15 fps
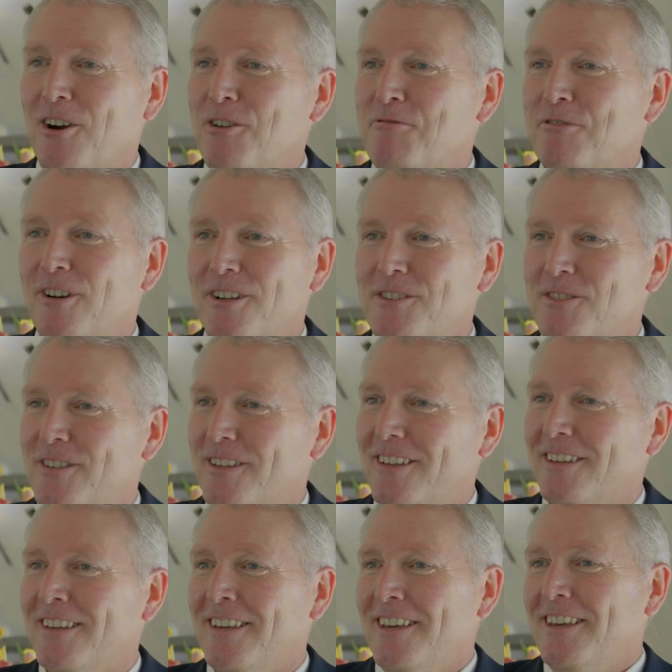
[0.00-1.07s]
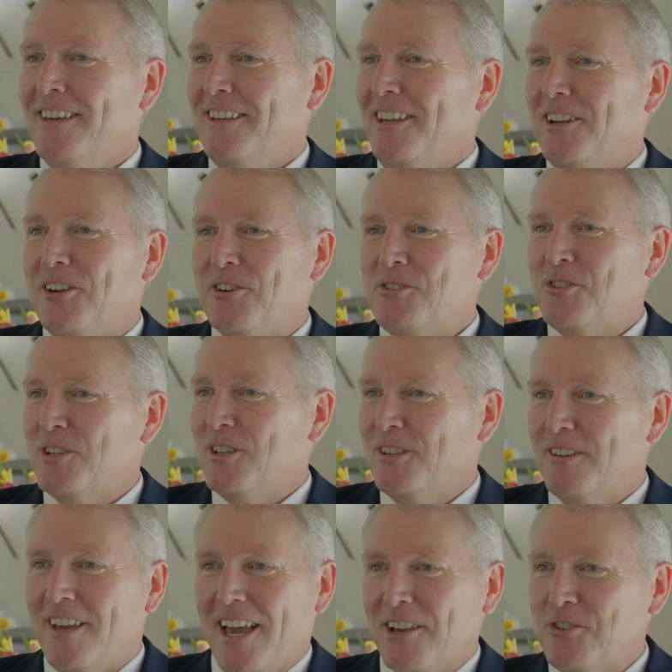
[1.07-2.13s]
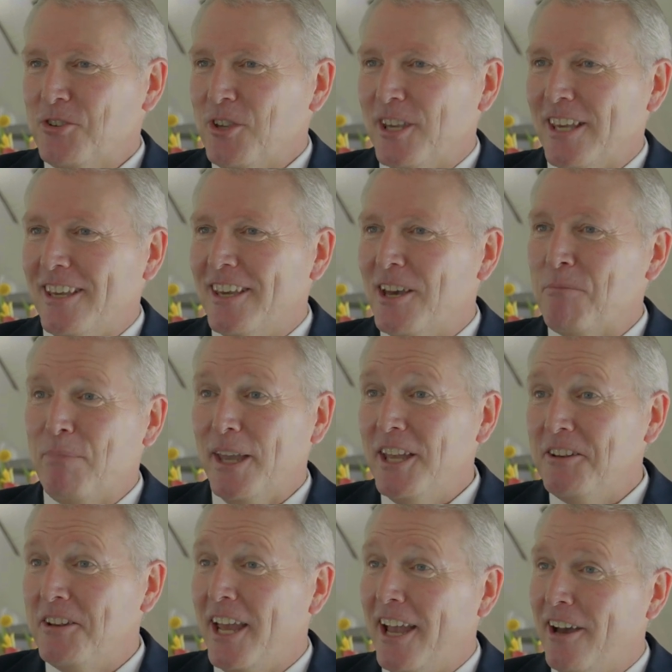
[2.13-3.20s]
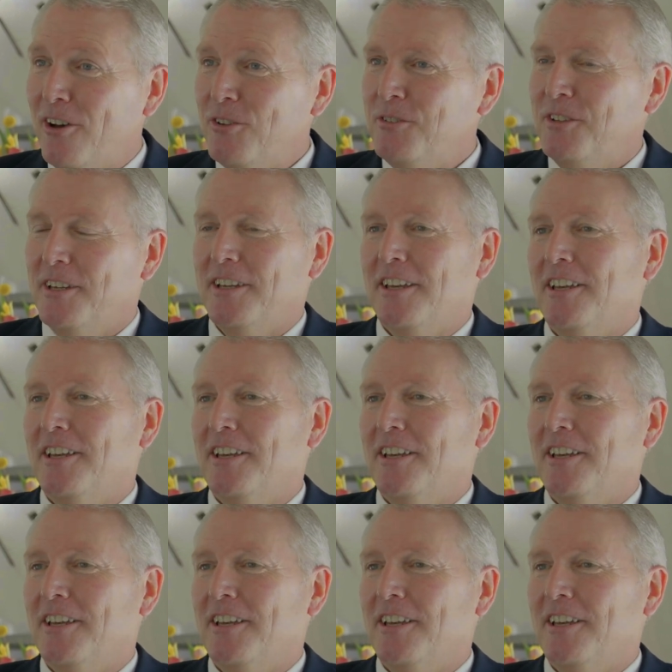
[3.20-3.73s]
for us to actually pin down.